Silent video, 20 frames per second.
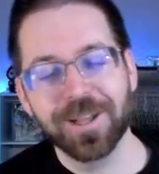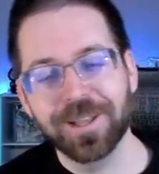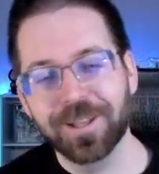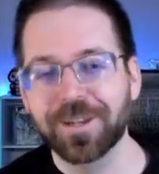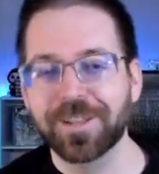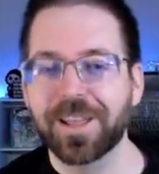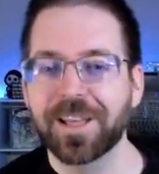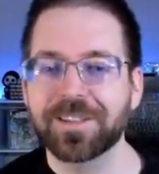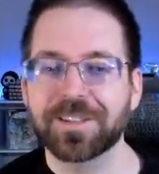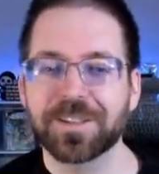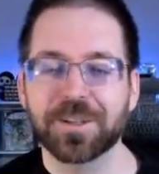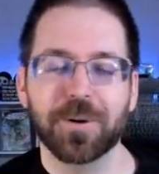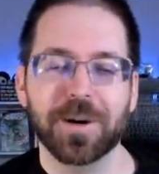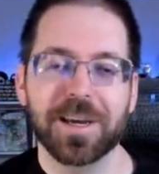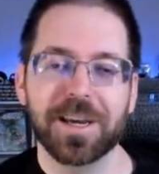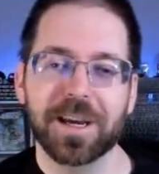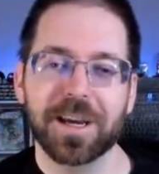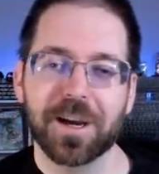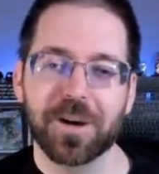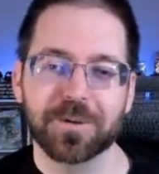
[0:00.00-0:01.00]
look, that's the way
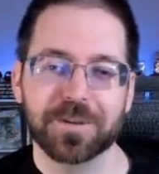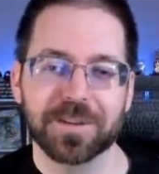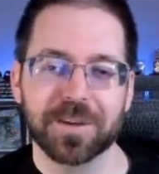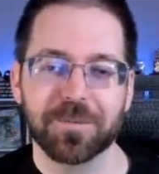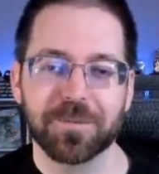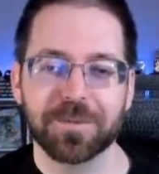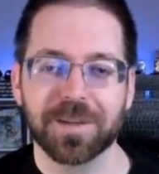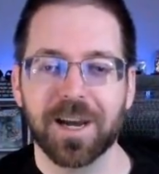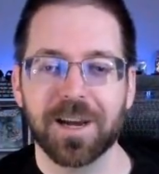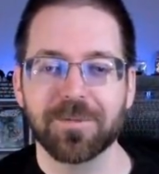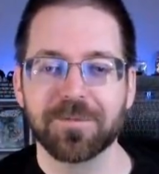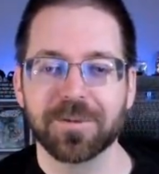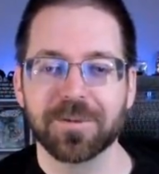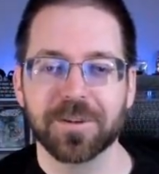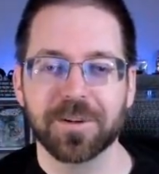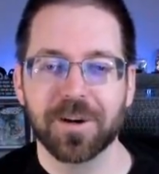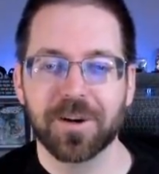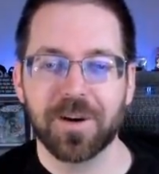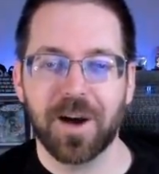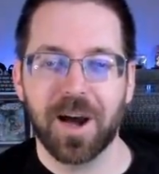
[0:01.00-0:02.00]
it goes sometimes, you
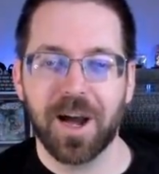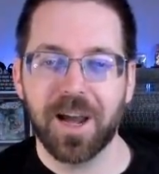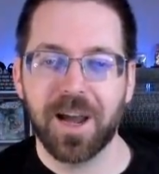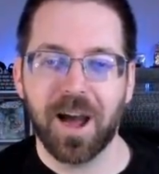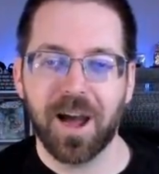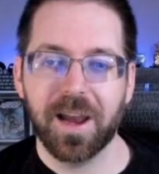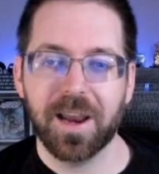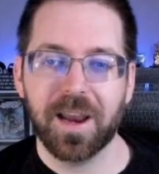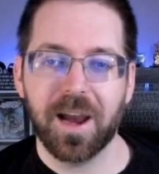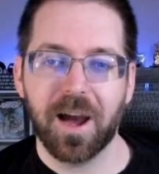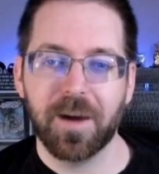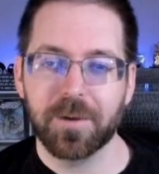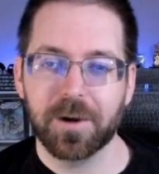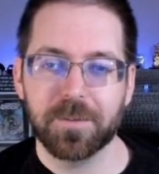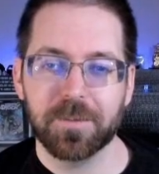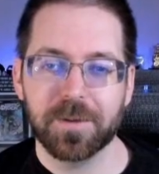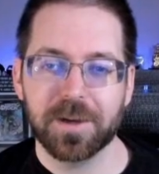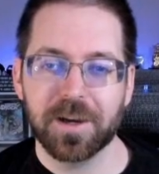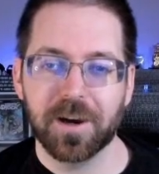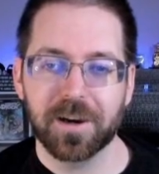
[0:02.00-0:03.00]
know? I'm gonna
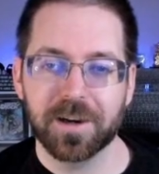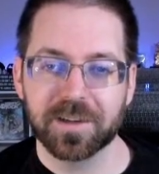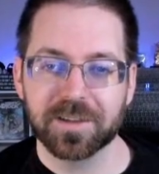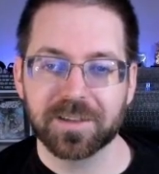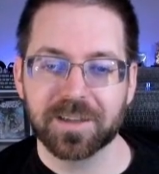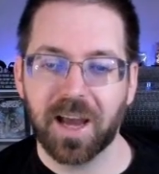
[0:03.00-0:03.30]
be honest.